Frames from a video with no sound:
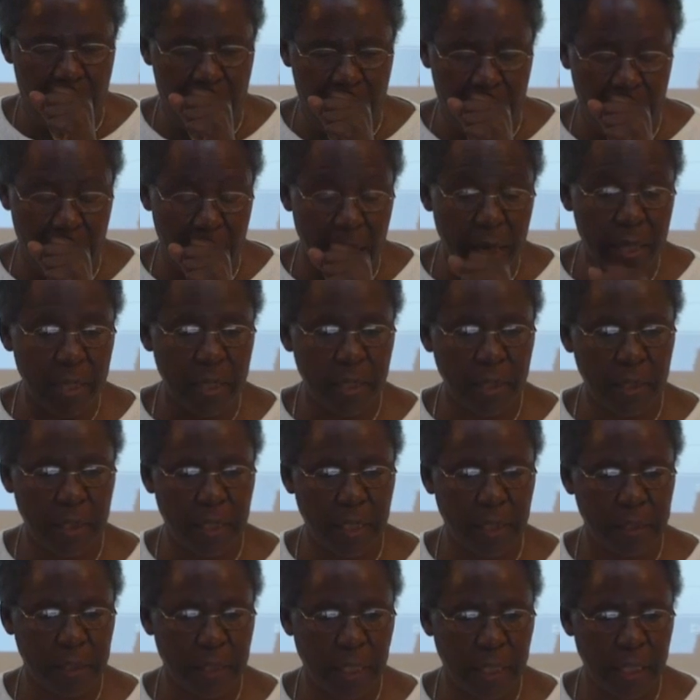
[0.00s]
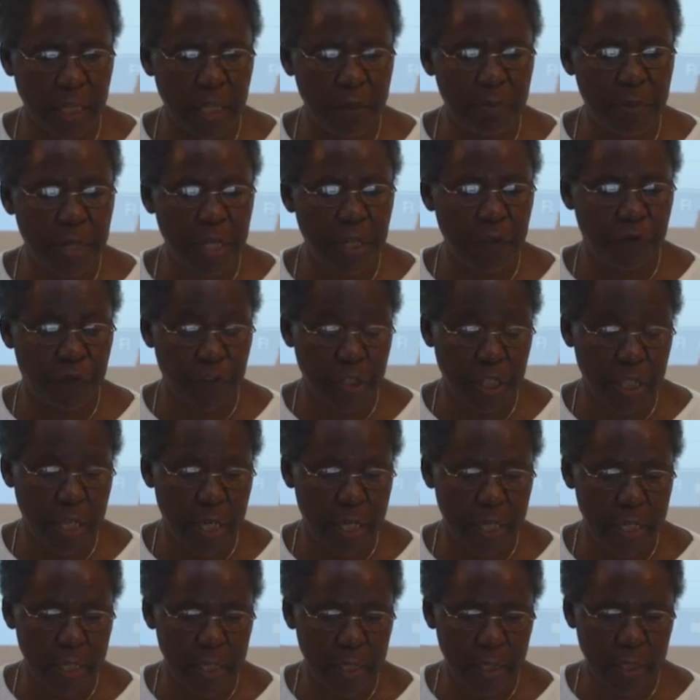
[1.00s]
And in the intended
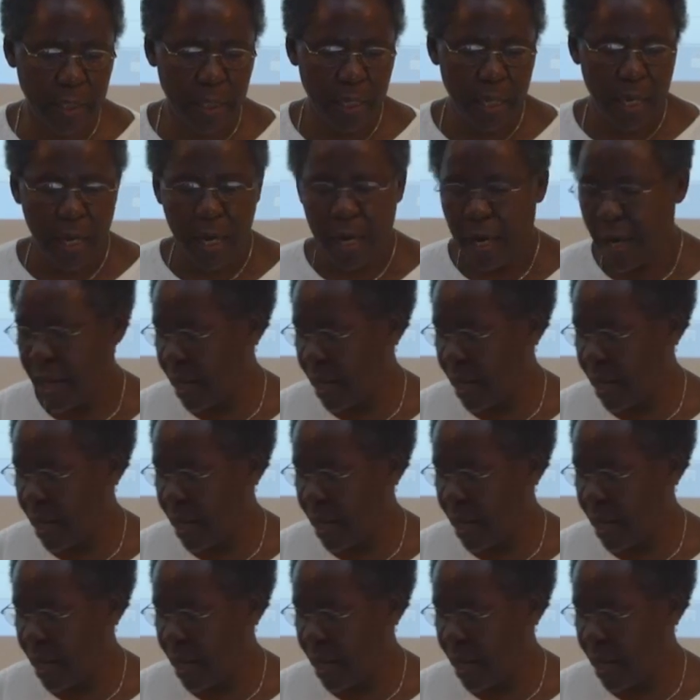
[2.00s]
beneficiaries,